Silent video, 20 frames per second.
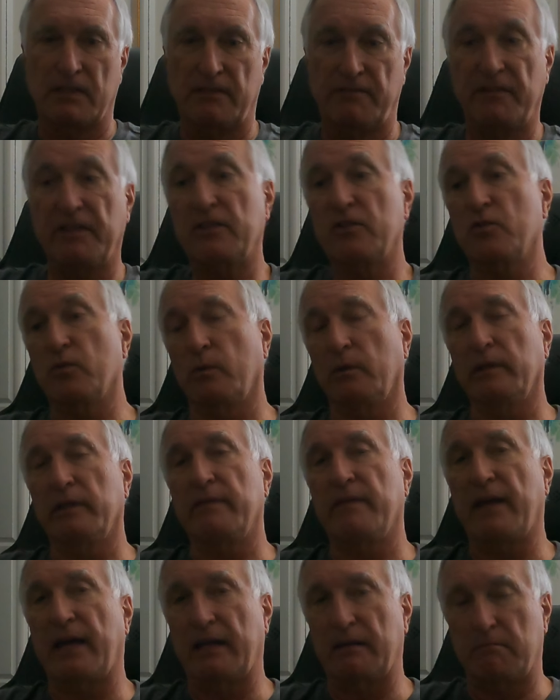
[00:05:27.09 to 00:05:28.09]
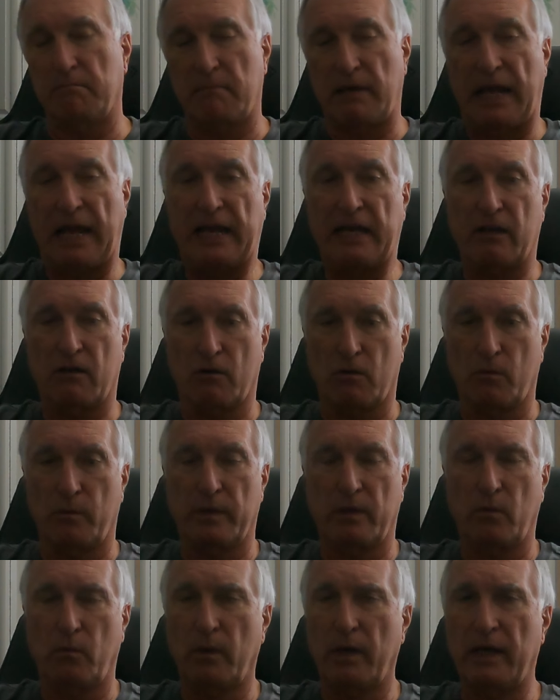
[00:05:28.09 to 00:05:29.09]
Eventually, that anger
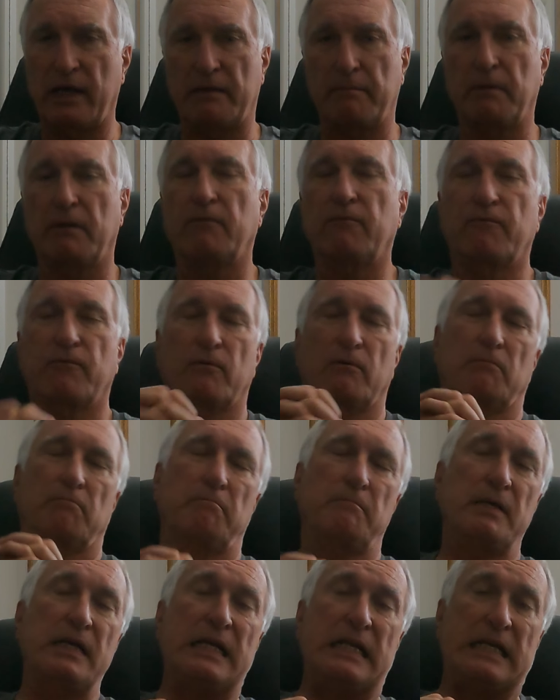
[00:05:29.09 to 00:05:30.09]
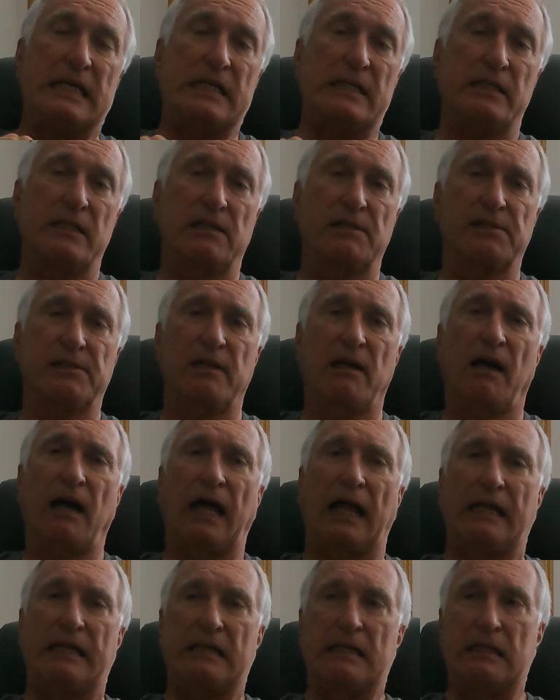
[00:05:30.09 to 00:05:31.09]
went away, but for many, it does
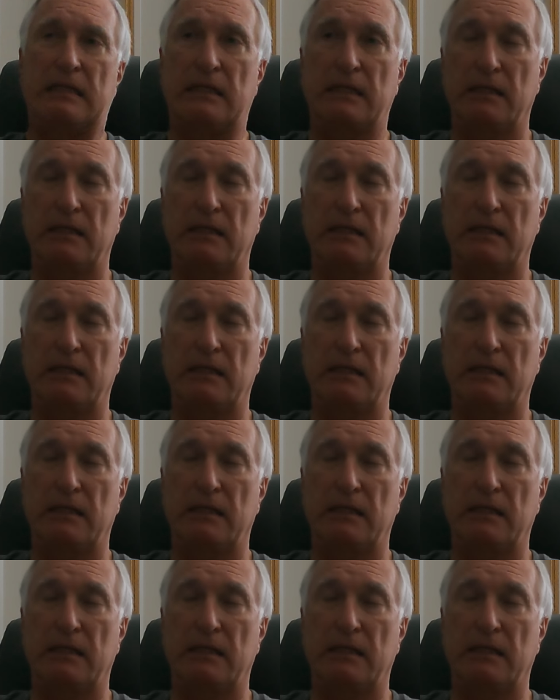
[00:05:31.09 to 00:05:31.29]
not.